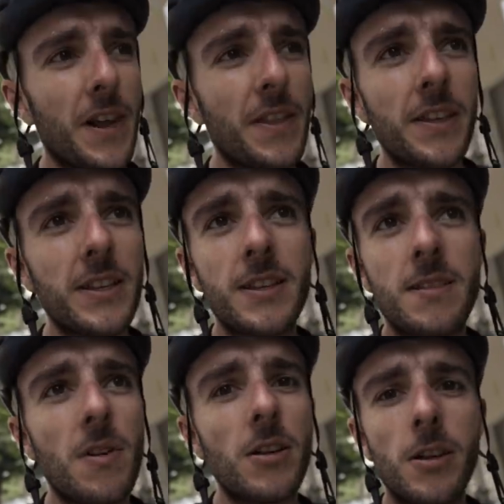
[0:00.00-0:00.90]
I think this
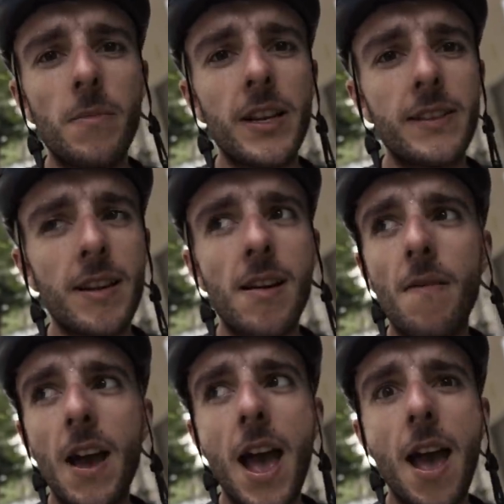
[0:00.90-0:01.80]
is the most humidity
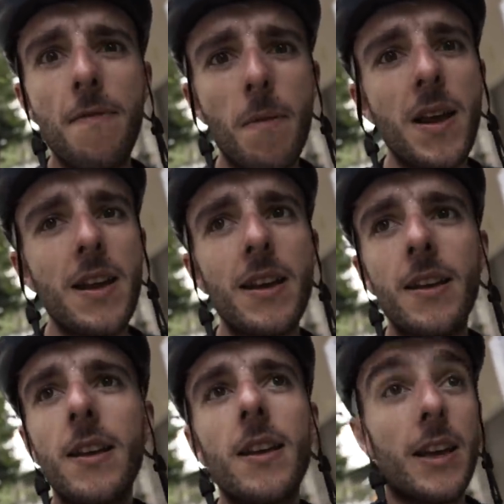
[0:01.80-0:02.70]
I've ever been in.